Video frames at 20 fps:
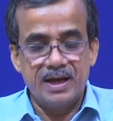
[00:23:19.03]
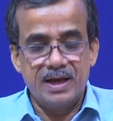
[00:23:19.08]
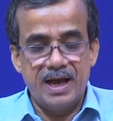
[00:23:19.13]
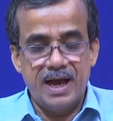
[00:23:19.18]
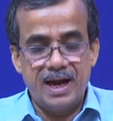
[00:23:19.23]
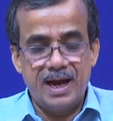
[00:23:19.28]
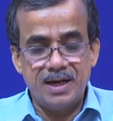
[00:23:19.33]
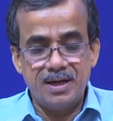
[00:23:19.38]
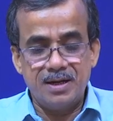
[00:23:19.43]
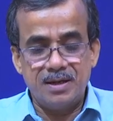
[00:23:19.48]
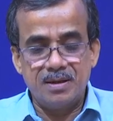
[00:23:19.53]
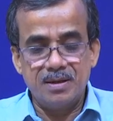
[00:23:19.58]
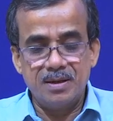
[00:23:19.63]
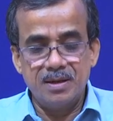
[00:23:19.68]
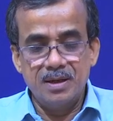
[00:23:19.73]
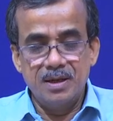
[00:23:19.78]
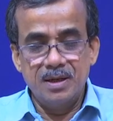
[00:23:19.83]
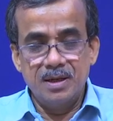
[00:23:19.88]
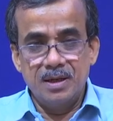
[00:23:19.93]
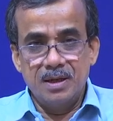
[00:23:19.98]
and
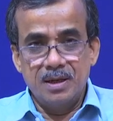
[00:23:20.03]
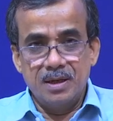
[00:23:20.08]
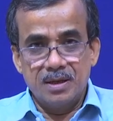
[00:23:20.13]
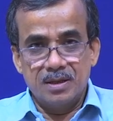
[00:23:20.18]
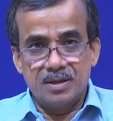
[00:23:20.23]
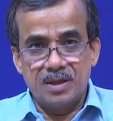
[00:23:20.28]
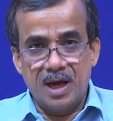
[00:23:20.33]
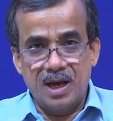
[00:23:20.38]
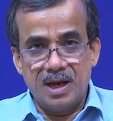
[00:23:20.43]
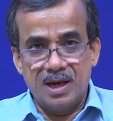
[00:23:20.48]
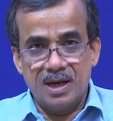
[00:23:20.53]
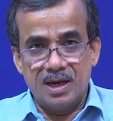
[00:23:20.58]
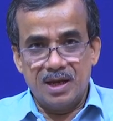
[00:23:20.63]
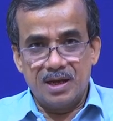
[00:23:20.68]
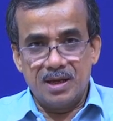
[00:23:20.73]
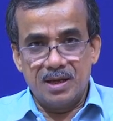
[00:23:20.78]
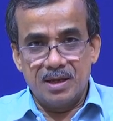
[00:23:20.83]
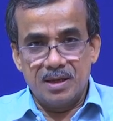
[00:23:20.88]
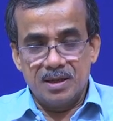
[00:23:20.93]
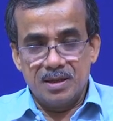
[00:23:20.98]
the
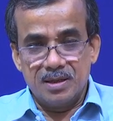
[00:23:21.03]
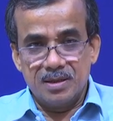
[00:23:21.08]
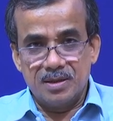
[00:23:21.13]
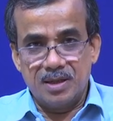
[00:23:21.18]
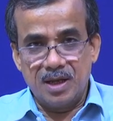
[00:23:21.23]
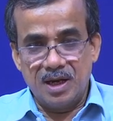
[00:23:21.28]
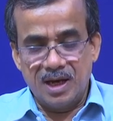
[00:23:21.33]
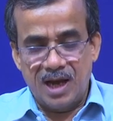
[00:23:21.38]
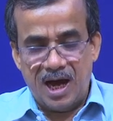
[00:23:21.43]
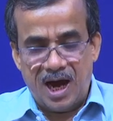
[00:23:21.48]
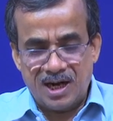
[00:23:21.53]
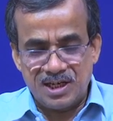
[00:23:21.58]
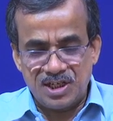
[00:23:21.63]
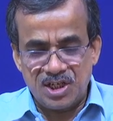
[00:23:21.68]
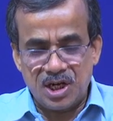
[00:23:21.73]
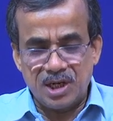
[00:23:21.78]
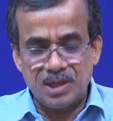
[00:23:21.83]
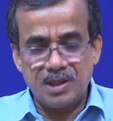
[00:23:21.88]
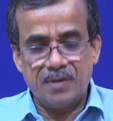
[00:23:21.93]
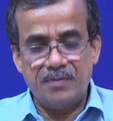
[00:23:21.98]

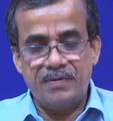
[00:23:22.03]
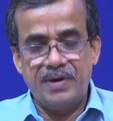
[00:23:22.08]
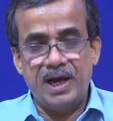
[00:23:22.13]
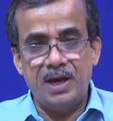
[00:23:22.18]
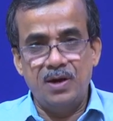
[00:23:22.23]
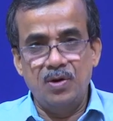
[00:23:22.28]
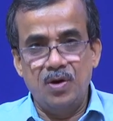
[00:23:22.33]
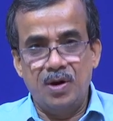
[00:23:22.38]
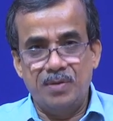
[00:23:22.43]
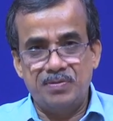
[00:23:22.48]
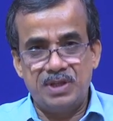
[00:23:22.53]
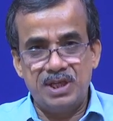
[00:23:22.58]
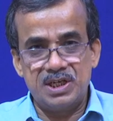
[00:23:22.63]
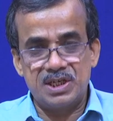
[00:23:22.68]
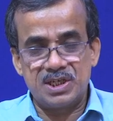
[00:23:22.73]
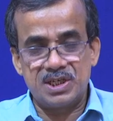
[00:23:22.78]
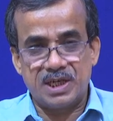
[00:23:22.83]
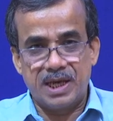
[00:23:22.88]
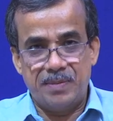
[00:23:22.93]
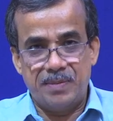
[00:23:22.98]
larger the value of
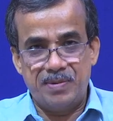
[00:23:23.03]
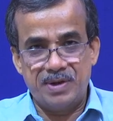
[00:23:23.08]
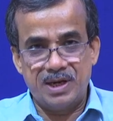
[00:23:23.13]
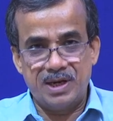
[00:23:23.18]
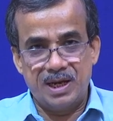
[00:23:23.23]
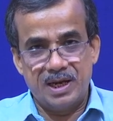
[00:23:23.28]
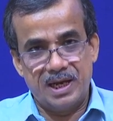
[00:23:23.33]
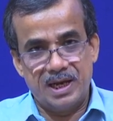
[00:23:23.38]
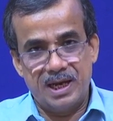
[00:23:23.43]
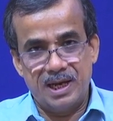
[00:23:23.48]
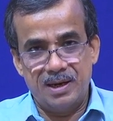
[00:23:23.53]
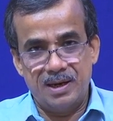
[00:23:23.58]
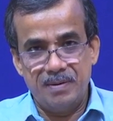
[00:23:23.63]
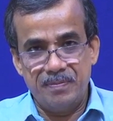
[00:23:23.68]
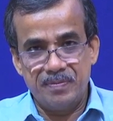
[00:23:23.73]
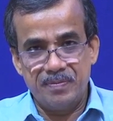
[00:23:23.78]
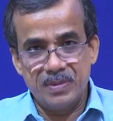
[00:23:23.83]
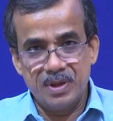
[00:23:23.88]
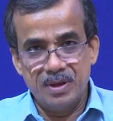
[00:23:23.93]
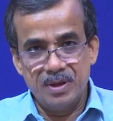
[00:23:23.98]
this capital L,
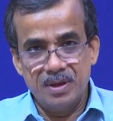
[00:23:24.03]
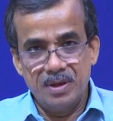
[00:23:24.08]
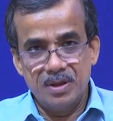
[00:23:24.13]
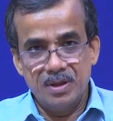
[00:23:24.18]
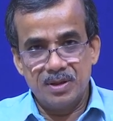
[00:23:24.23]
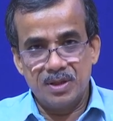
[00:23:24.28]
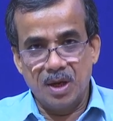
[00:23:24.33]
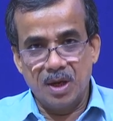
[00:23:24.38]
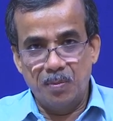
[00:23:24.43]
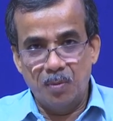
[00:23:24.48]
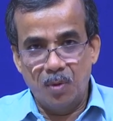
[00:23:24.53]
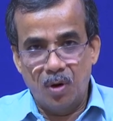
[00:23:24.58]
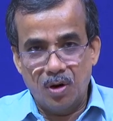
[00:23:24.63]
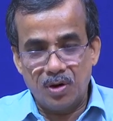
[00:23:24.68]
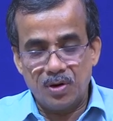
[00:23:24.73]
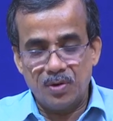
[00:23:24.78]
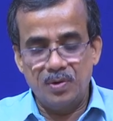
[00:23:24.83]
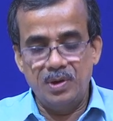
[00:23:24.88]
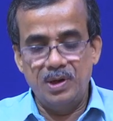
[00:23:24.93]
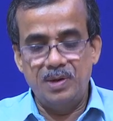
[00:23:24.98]
the
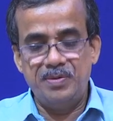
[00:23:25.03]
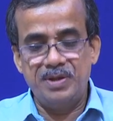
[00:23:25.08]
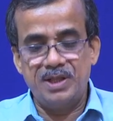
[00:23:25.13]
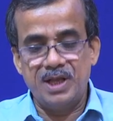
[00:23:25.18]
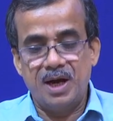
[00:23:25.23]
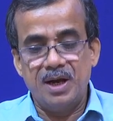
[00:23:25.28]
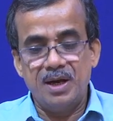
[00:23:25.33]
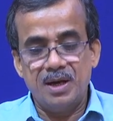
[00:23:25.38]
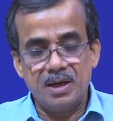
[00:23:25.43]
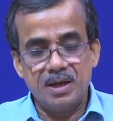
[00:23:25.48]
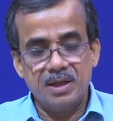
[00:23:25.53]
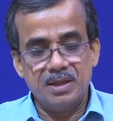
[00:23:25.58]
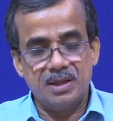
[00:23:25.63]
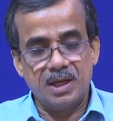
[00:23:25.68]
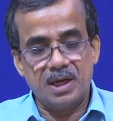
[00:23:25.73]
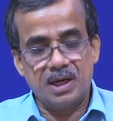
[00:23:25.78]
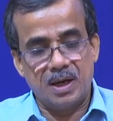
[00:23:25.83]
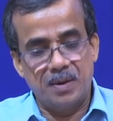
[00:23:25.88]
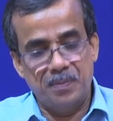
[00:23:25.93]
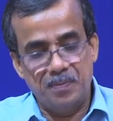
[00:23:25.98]
more will be the
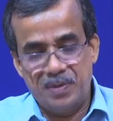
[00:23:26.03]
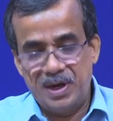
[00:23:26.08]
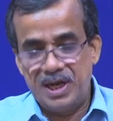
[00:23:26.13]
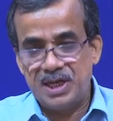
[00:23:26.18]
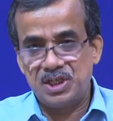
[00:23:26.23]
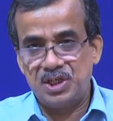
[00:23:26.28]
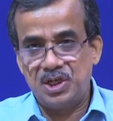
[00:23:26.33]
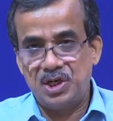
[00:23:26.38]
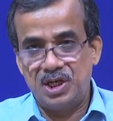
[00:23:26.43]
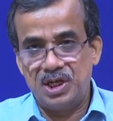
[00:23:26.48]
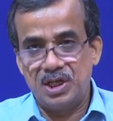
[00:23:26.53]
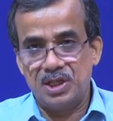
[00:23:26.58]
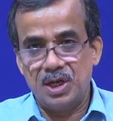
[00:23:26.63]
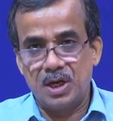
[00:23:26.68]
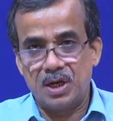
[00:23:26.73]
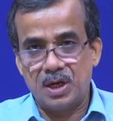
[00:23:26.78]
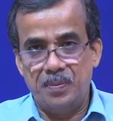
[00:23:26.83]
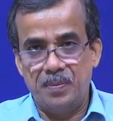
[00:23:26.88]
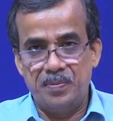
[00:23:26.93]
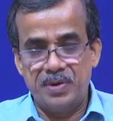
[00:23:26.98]
complexity, the
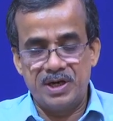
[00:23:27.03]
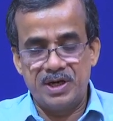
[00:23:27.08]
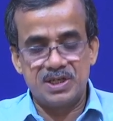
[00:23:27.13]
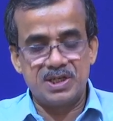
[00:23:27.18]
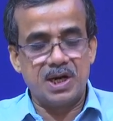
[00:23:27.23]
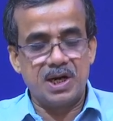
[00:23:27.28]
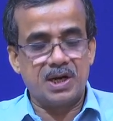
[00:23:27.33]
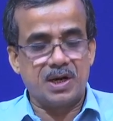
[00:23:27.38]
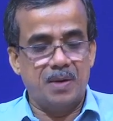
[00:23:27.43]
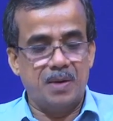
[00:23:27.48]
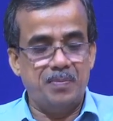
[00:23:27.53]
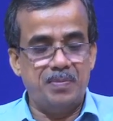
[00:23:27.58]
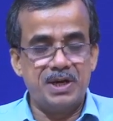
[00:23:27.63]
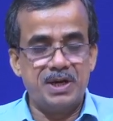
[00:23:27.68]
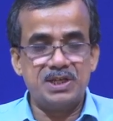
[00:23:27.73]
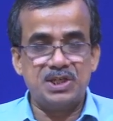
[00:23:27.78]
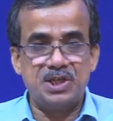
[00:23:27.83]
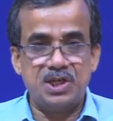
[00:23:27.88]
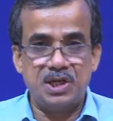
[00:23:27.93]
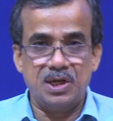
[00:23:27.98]
computational
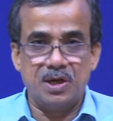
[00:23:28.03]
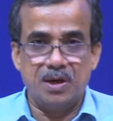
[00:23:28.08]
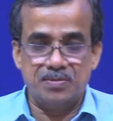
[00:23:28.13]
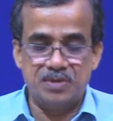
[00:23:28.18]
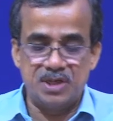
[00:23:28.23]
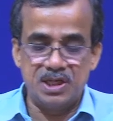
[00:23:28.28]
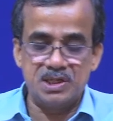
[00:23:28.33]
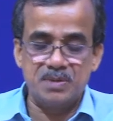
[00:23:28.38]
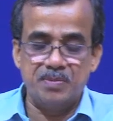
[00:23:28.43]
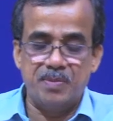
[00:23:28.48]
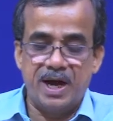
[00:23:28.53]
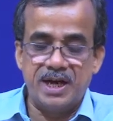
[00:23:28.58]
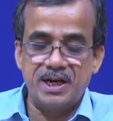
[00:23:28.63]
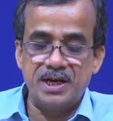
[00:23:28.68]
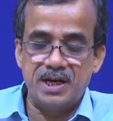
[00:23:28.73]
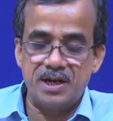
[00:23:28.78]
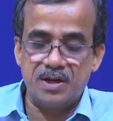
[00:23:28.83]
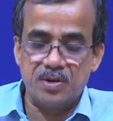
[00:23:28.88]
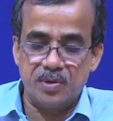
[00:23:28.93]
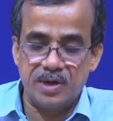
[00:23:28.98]
complexity of this
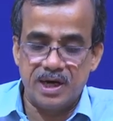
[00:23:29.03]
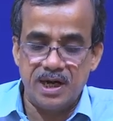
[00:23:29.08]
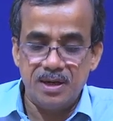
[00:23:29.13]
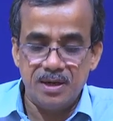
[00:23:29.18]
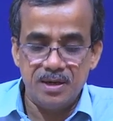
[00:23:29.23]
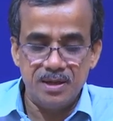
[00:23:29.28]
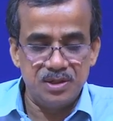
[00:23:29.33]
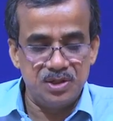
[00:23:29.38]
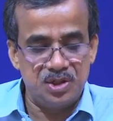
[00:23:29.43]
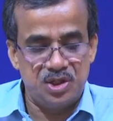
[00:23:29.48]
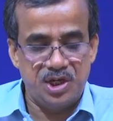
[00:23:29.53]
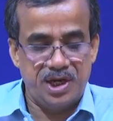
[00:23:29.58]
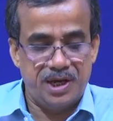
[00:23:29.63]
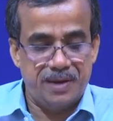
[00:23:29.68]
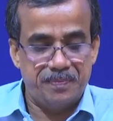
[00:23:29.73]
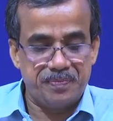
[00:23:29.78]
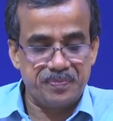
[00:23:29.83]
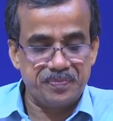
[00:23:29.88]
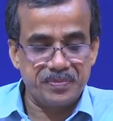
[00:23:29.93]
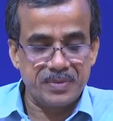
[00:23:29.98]
binary coded GA.